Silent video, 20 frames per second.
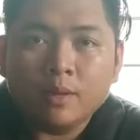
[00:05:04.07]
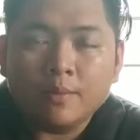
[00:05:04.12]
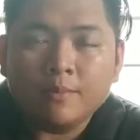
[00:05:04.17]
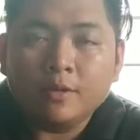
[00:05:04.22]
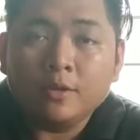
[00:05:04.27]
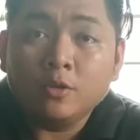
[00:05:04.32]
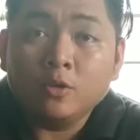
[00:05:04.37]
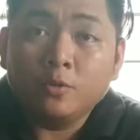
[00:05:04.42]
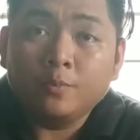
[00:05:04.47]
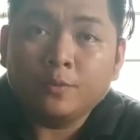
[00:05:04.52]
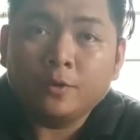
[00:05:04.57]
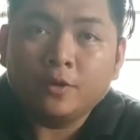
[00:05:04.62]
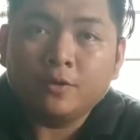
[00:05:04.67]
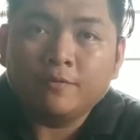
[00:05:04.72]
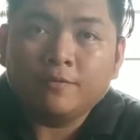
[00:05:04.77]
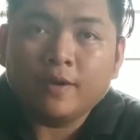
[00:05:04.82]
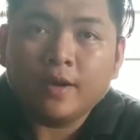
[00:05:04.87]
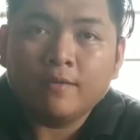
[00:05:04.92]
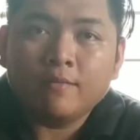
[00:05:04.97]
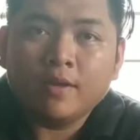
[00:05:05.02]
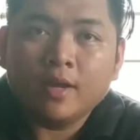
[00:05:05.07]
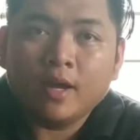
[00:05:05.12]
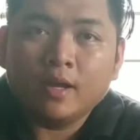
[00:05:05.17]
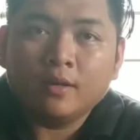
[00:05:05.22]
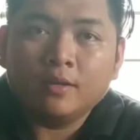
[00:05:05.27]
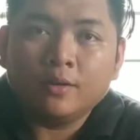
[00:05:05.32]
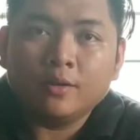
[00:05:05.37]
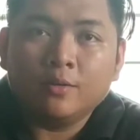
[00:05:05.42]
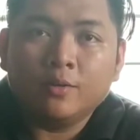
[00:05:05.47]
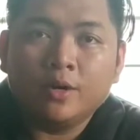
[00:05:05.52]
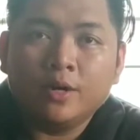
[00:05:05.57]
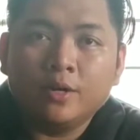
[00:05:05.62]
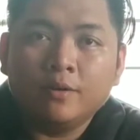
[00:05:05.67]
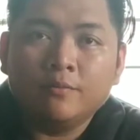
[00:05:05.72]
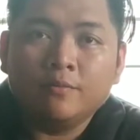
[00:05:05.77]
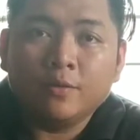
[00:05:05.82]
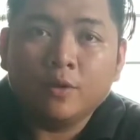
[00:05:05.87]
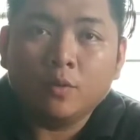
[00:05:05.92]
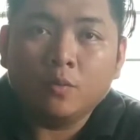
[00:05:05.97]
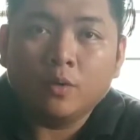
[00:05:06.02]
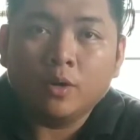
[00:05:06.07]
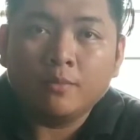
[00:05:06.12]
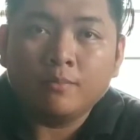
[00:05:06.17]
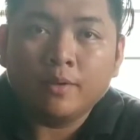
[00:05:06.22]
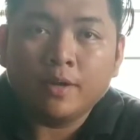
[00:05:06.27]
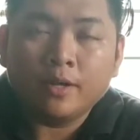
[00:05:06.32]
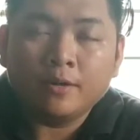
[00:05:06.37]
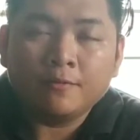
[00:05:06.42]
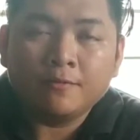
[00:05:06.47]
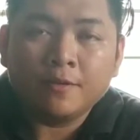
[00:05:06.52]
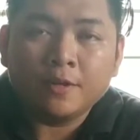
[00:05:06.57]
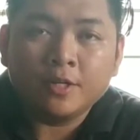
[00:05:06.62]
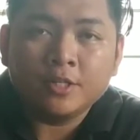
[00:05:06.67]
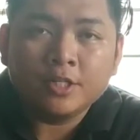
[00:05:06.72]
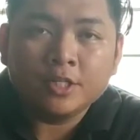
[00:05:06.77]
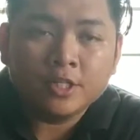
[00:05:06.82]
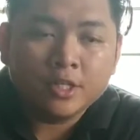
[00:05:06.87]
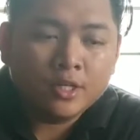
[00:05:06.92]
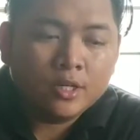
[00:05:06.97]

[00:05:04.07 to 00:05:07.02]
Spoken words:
maybe 2.5-gallon aquarium for one betta fish,